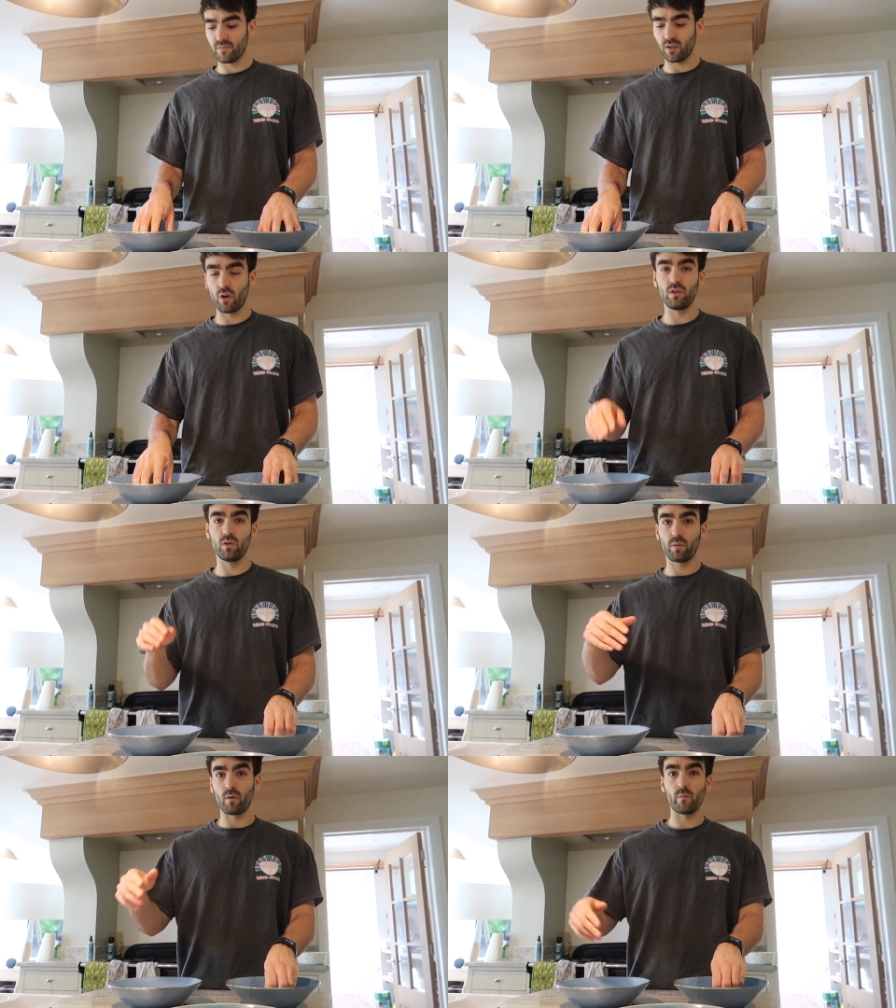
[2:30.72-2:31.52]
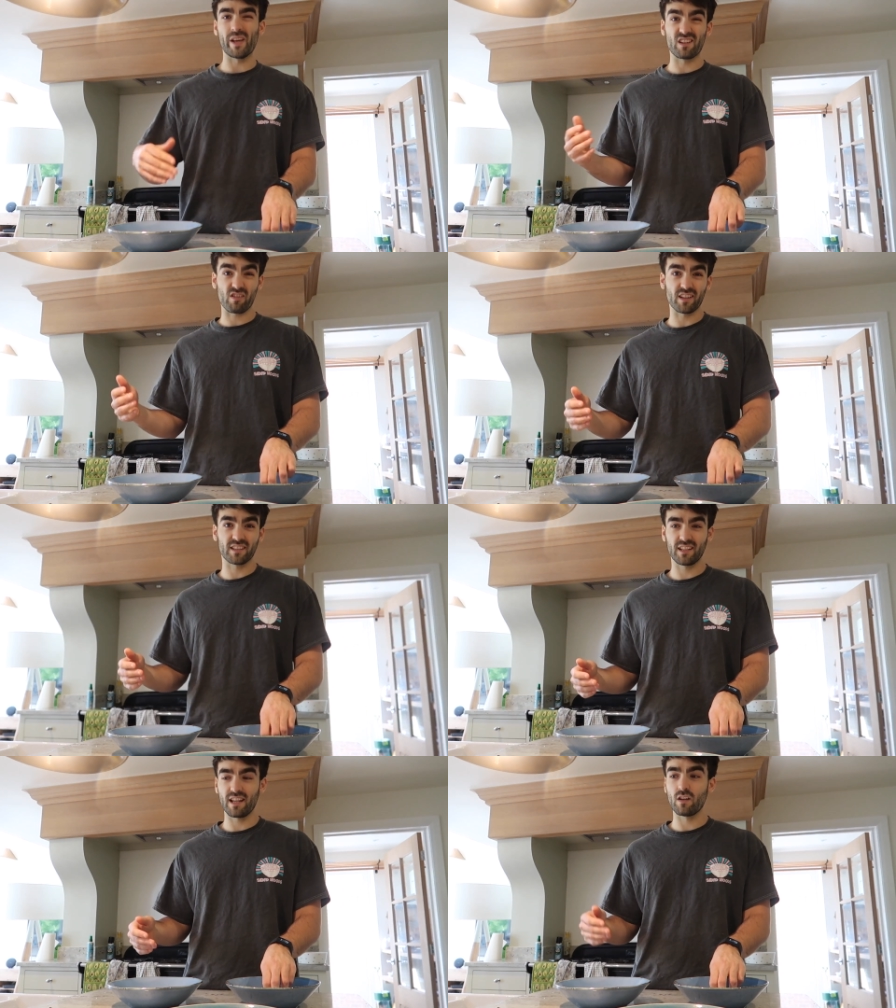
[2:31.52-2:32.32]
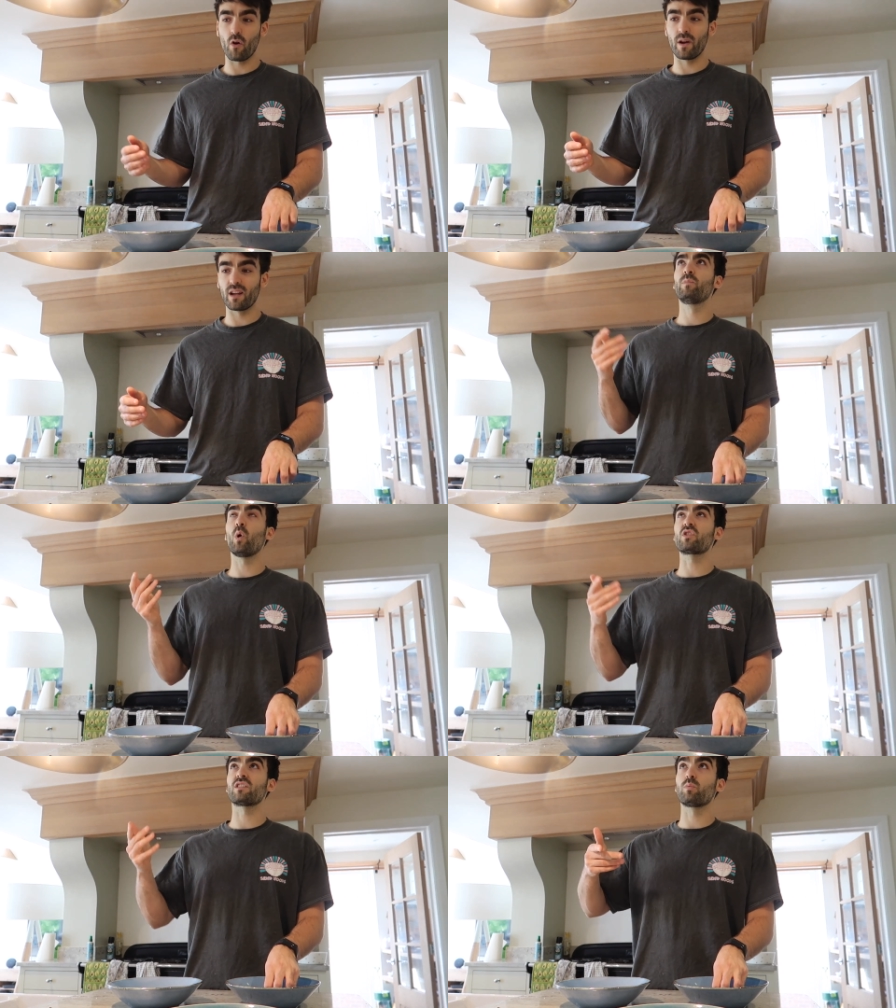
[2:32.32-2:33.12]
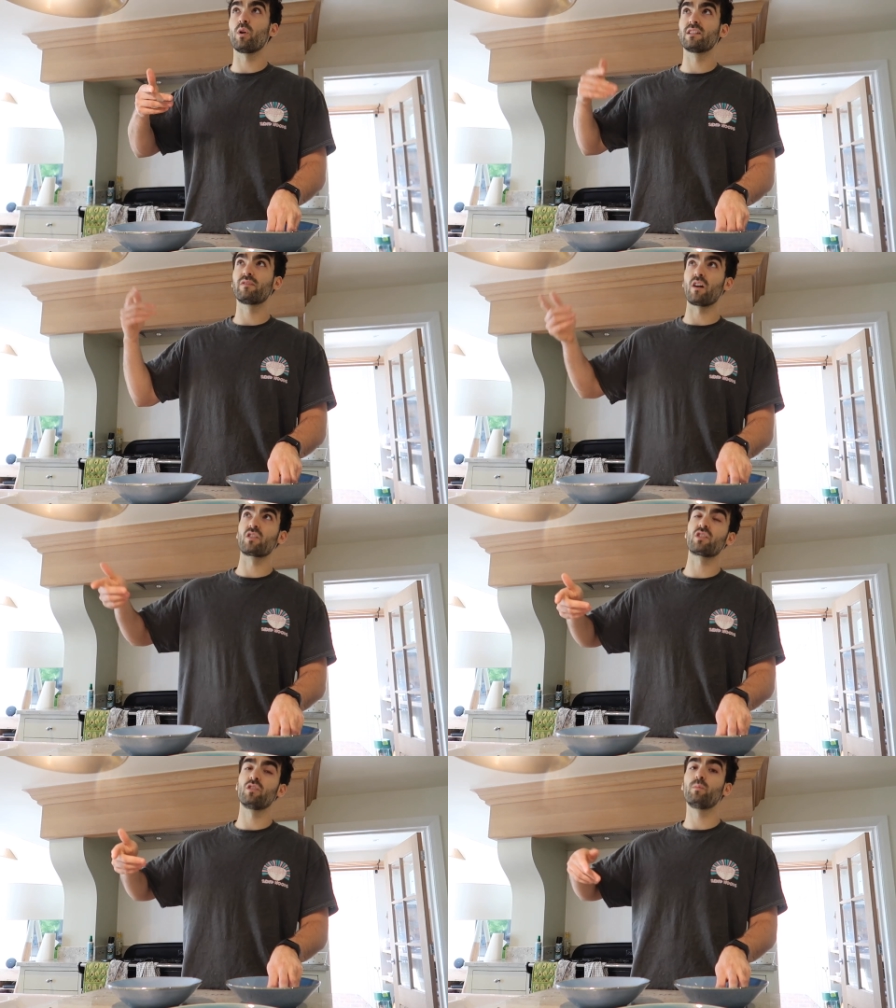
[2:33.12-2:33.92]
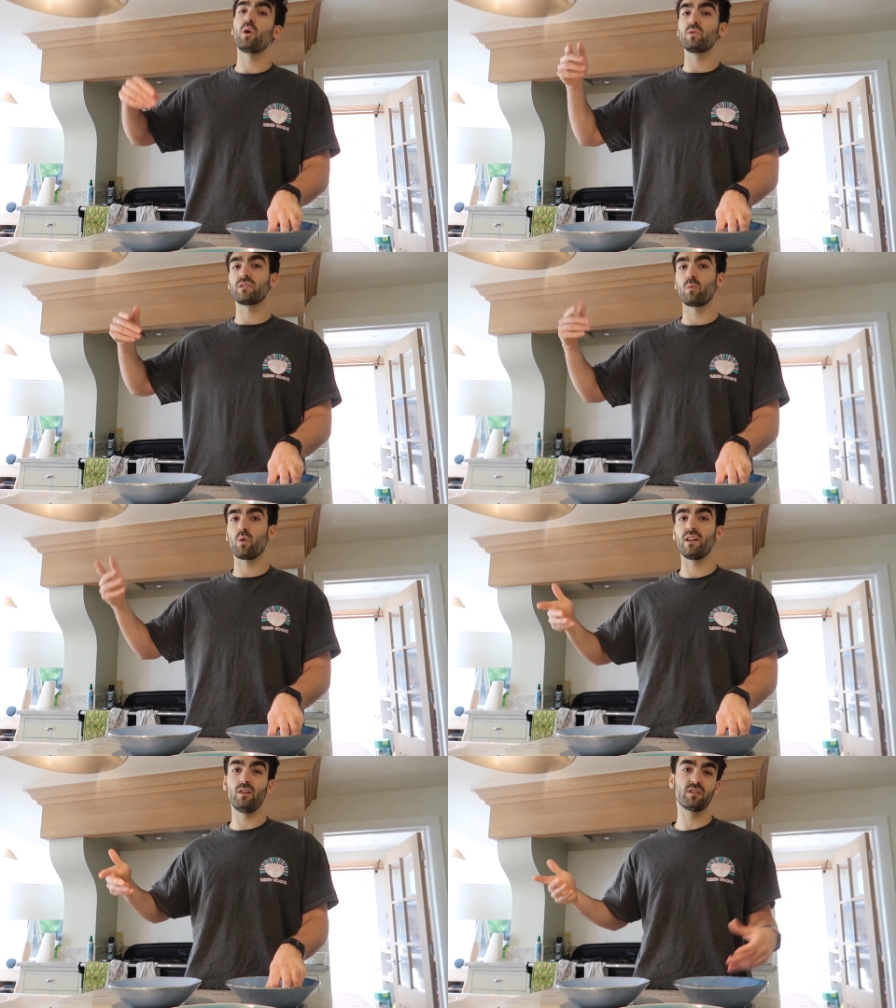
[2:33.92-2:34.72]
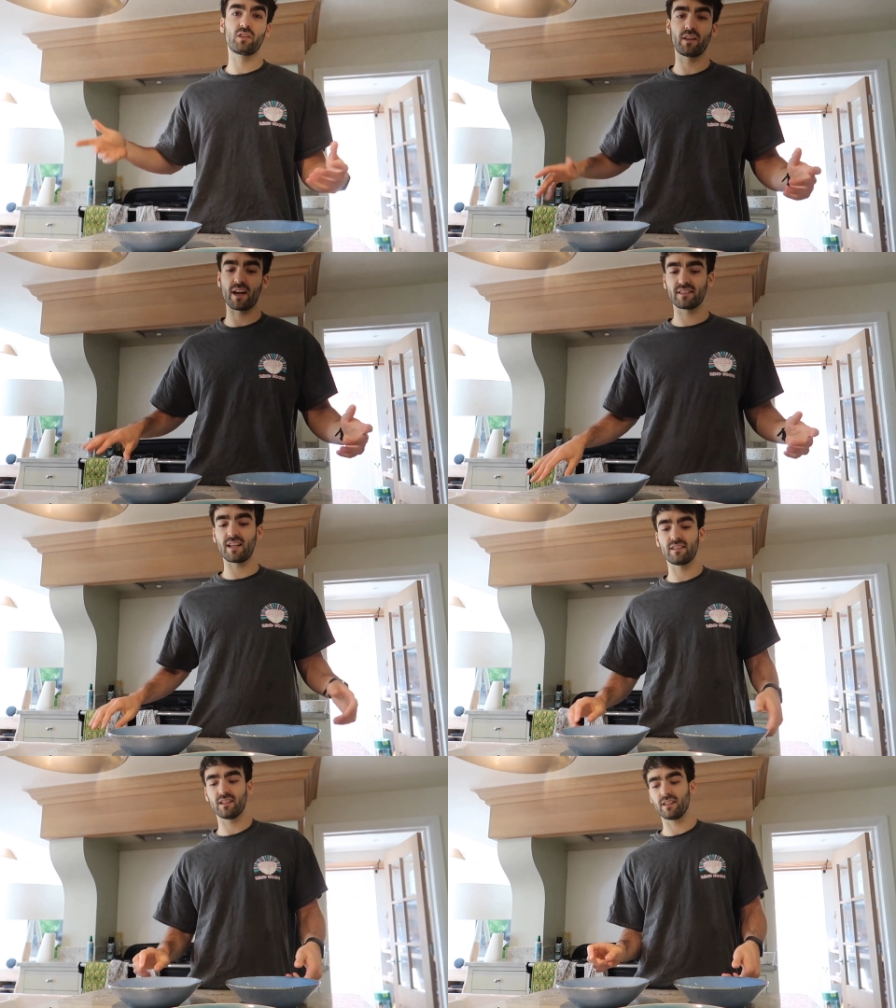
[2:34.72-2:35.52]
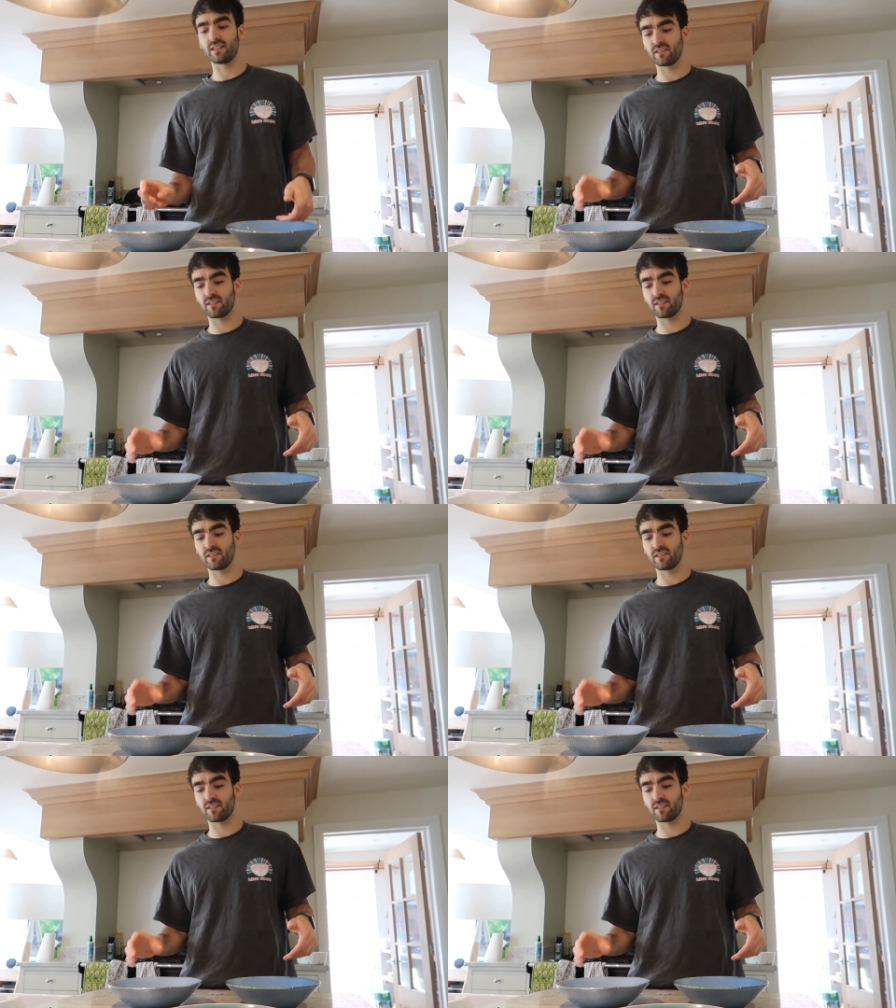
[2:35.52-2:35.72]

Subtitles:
So you'll probably be interested in knowing not just what is functional but also what looks good aesthetically.